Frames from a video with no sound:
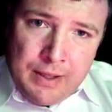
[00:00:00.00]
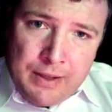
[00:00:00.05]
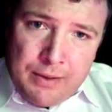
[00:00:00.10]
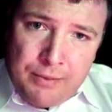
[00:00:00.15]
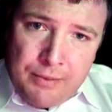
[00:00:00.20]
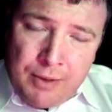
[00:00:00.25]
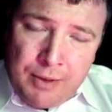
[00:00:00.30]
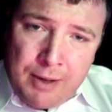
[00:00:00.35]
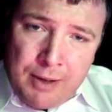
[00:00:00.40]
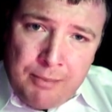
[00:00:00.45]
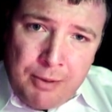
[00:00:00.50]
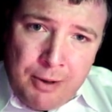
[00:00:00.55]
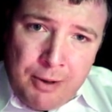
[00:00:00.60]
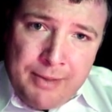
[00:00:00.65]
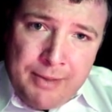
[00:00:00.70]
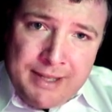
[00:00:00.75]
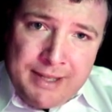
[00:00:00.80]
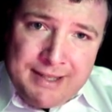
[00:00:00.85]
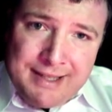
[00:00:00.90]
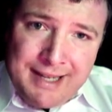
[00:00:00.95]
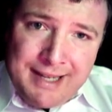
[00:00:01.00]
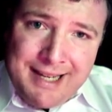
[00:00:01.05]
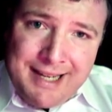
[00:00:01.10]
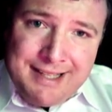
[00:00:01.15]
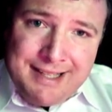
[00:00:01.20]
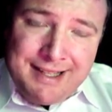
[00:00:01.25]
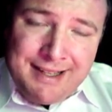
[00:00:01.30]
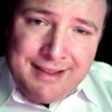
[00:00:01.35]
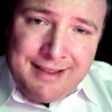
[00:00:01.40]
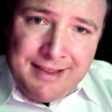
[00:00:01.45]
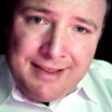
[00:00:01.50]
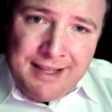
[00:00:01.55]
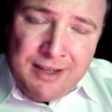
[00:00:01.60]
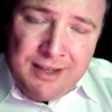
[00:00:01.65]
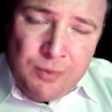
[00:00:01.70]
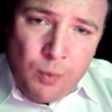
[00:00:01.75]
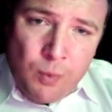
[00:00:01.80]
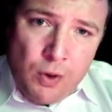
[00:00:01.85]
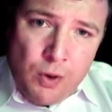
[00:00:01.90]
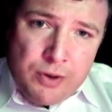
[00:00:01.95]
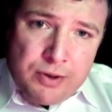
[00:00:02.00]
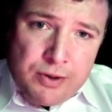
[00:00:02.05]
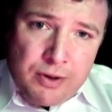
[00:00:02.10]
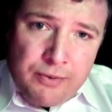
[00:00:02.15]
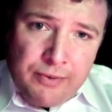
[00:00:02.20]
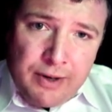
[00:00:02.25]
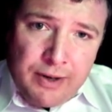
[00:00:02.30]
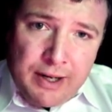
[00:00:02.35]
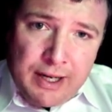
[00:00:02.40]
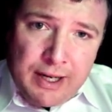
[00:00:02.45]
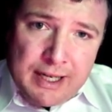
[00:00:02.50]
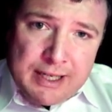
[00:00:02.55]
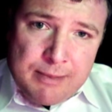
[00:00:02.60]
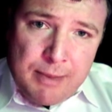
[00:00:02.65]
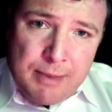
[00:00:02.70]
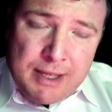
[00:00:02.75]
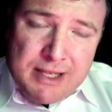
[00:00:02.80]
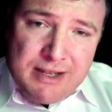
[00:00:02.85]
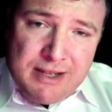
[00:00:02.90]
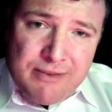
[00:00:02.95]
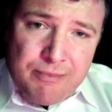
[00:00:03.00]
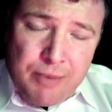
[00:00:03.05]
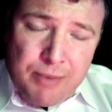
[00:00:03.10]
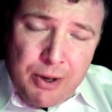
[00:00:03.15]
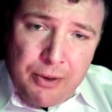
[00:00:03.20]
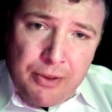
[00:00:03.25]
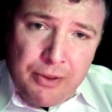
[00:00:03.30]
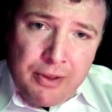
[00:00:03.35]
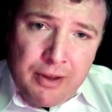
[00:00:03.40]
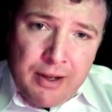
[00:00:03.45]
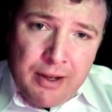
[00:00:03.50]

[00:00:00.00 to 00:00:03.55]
Ron Paul makes the case that these wars are very expensive, both